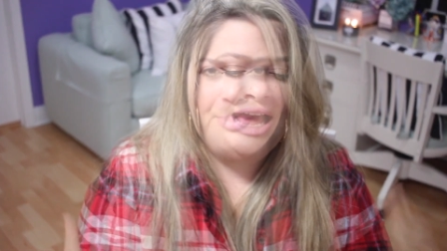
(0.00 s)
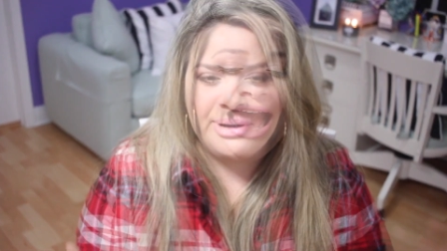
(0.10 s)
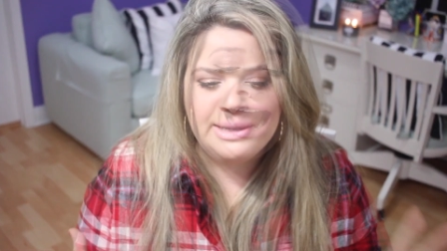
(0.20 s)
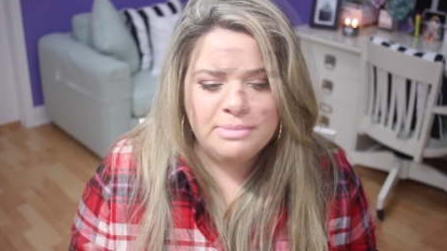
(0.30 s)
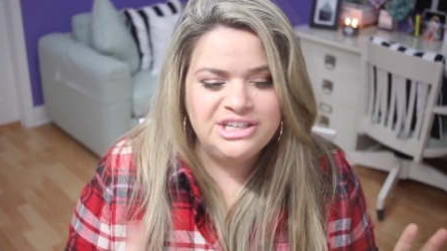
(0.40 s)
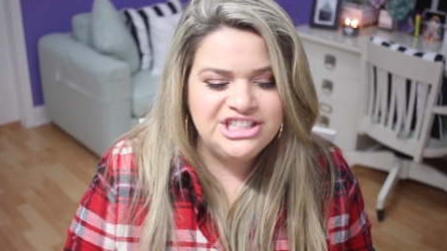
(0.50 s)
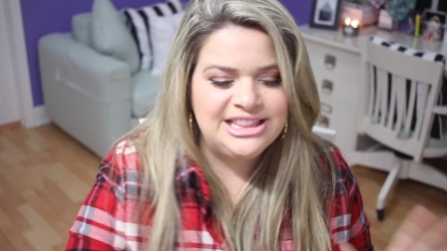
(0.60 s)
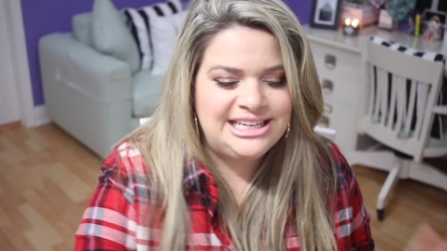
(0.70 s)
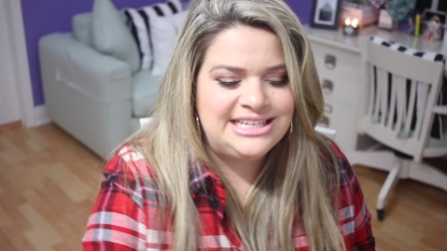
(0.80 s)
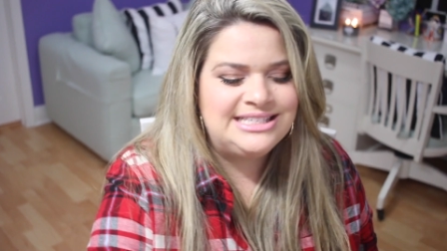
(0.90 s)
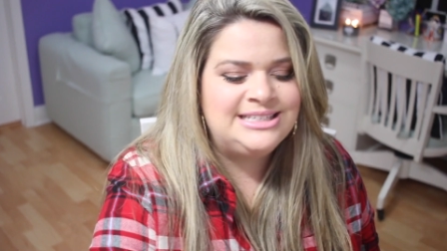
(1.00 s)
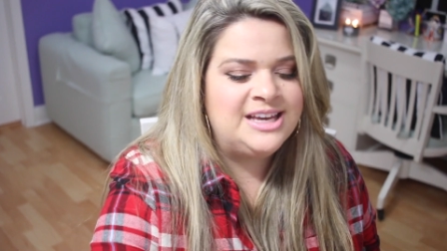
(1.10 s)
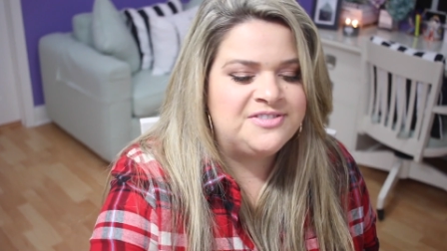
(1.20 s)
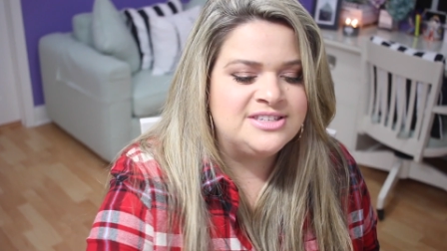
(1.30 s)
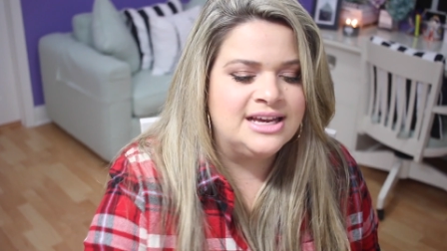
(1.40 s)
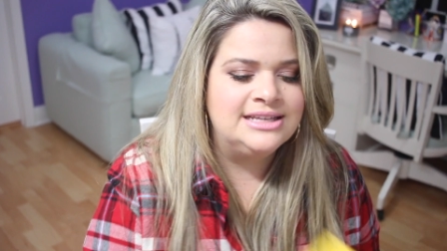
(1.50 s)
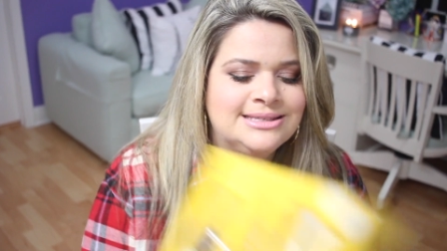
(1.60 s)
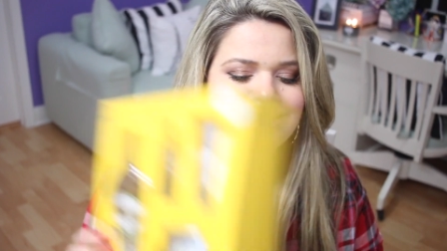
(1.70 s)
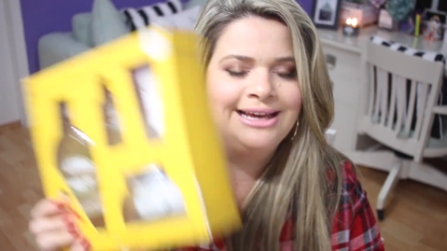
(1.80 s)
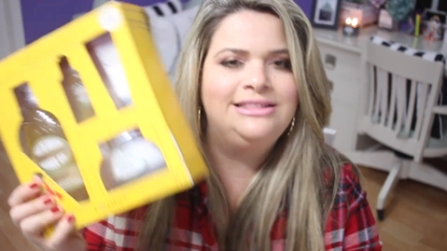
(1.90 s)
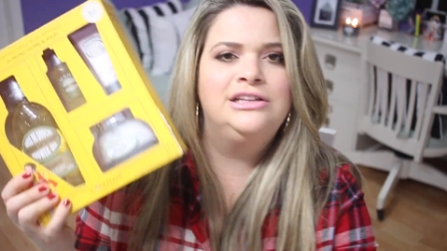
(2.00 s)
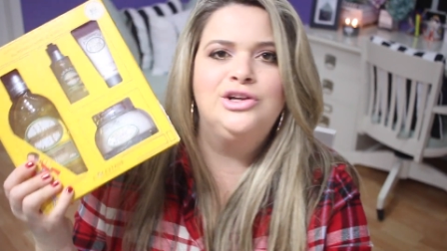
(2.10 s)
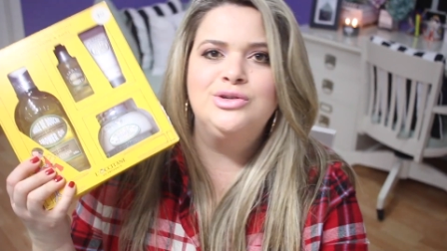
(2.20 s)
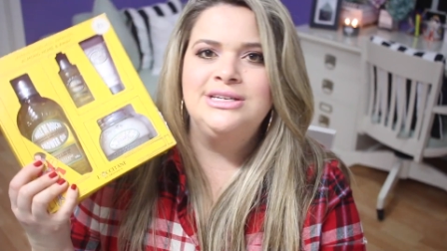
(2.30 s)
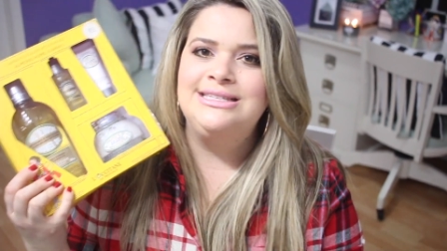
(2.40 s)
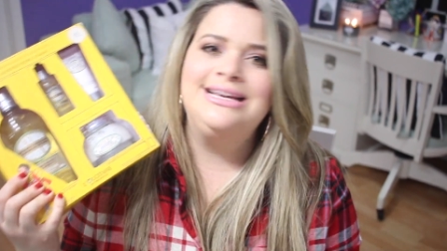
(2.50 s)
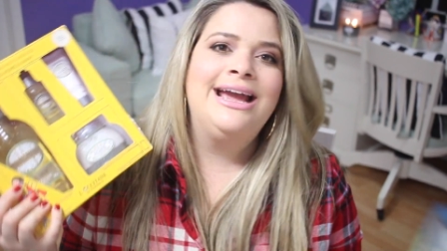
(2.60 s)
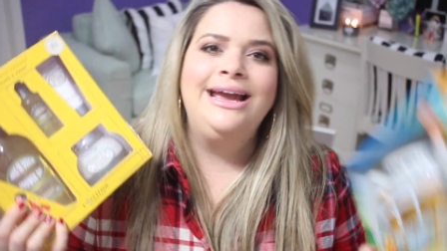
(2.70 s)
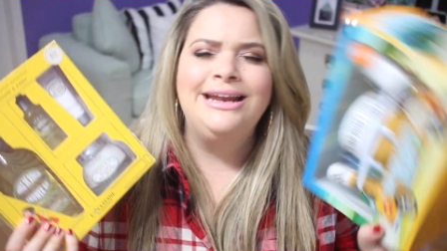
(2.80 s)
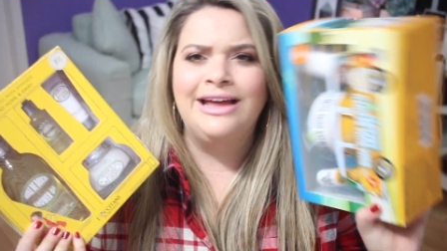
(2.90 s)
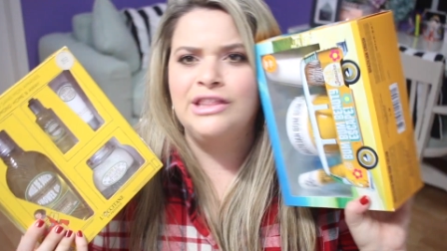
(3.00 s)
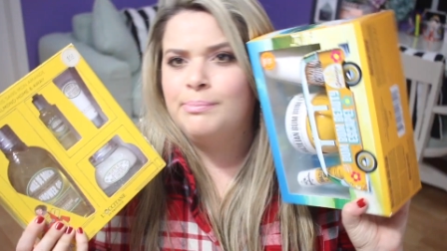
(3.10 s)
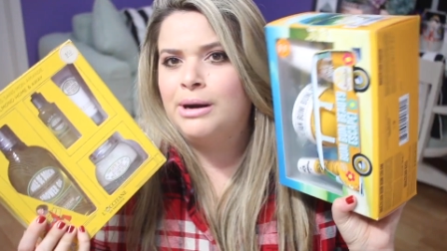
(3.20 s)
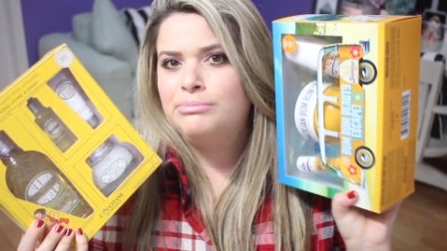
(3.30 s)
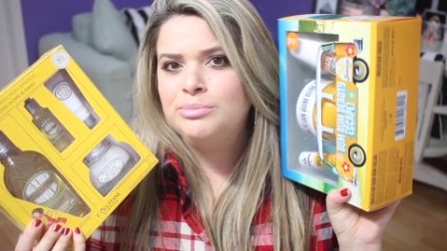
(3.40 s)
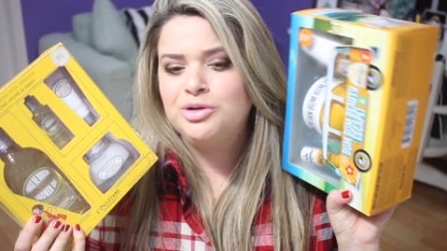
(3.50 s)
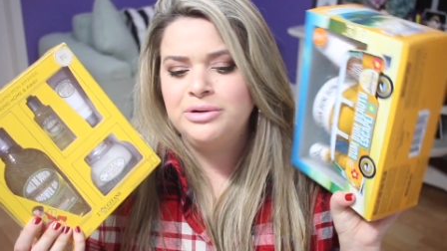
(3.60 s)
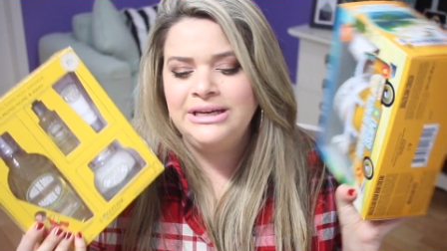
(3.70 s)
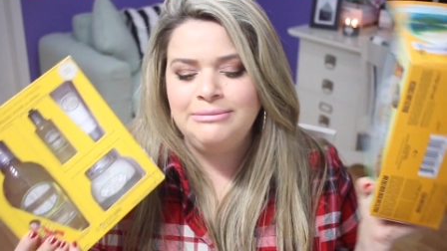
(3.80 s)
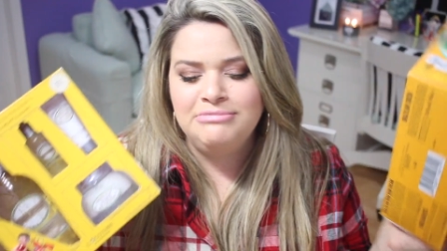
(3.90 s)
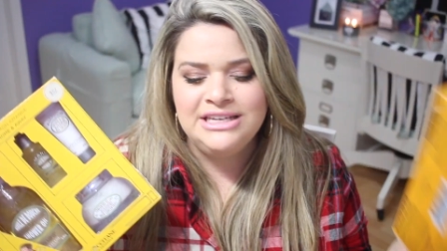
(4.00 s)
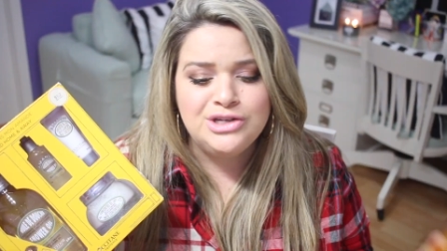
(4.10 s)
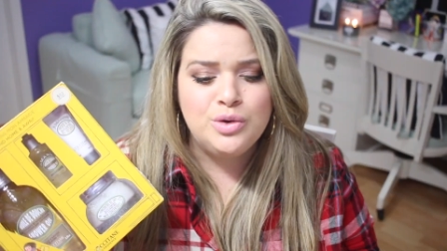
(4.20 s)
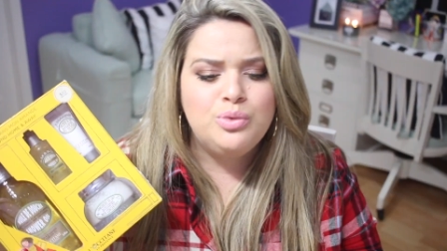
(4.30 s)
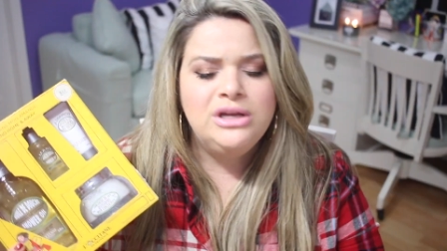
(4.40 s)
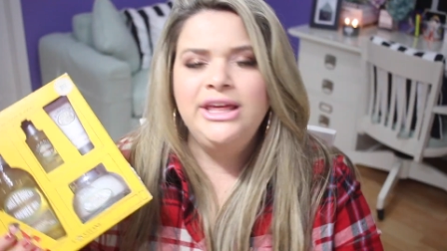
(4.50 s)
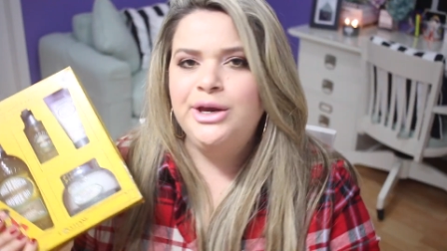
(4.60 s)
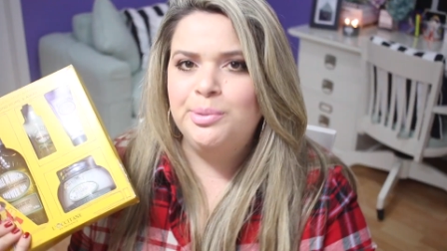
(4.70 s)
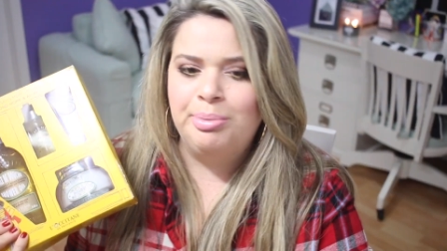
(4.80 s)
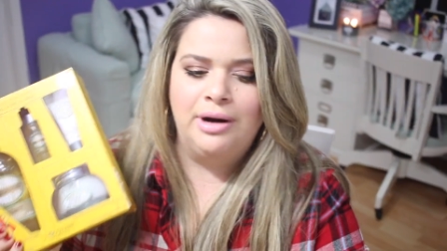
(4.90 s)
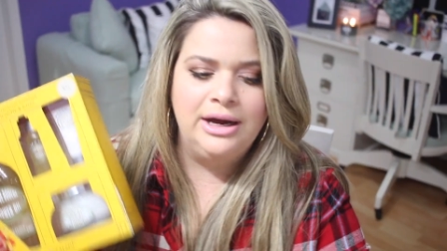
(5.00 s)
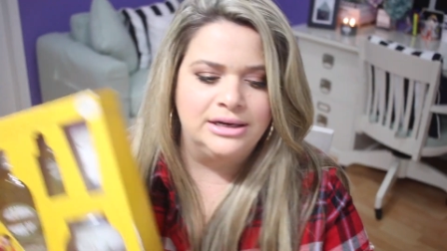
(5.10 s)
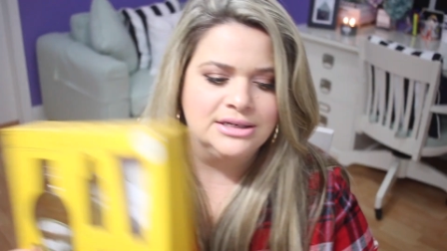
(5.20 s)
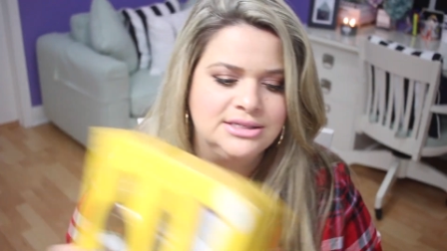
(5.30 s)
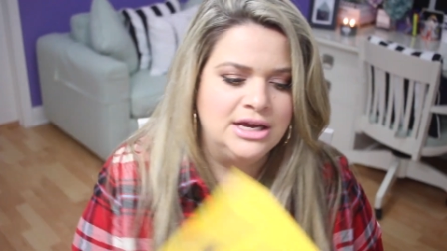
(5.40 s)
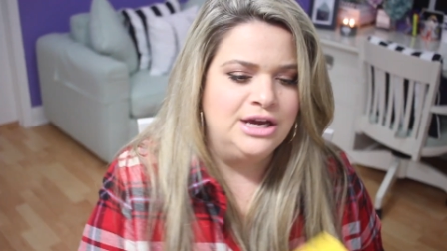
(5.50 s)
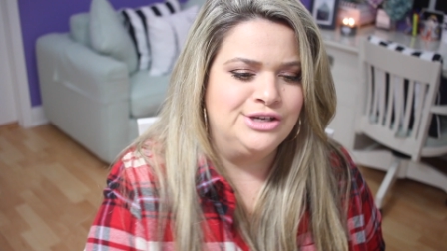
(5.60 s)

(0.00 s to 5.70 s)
And pretty much these gift sets like the L'Occitane and the Bum Bum Cream, these are really good products.